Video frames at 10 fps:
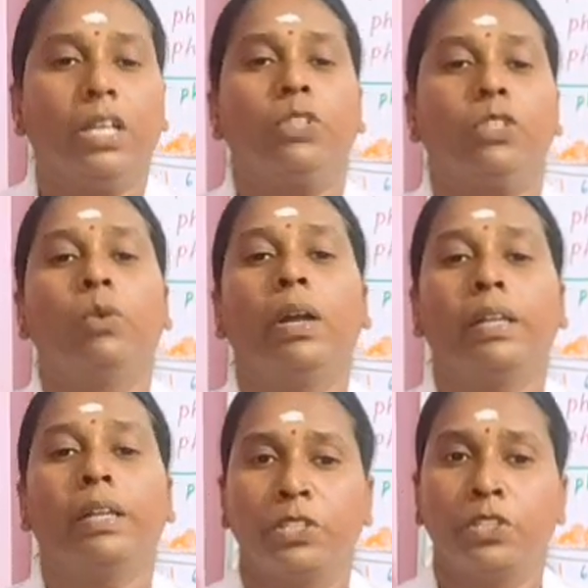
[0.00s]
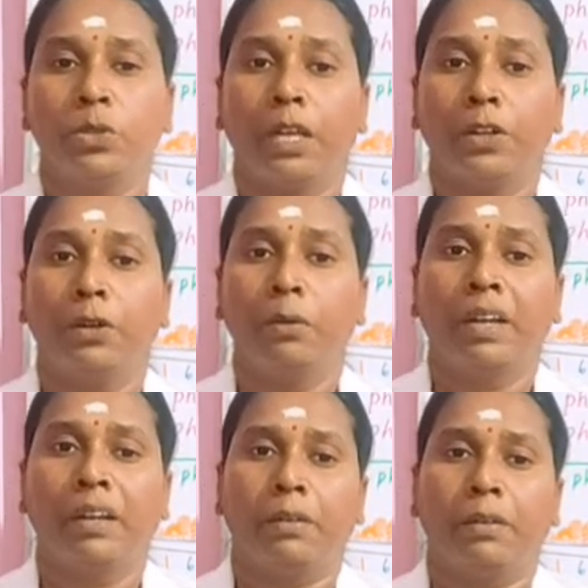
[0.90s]
So what happens to the
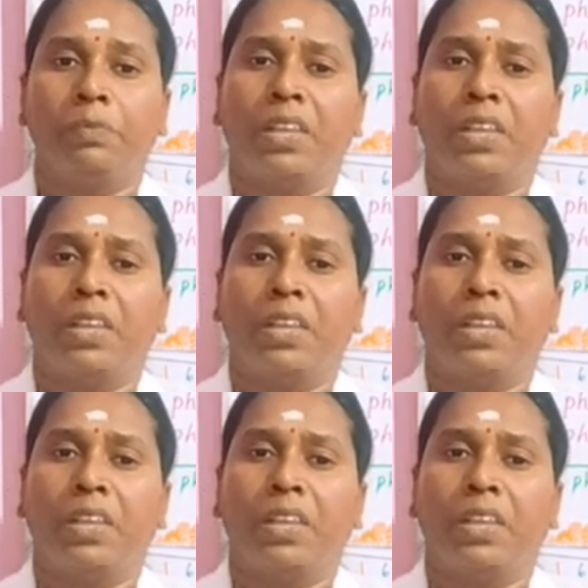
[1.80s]
endometrium?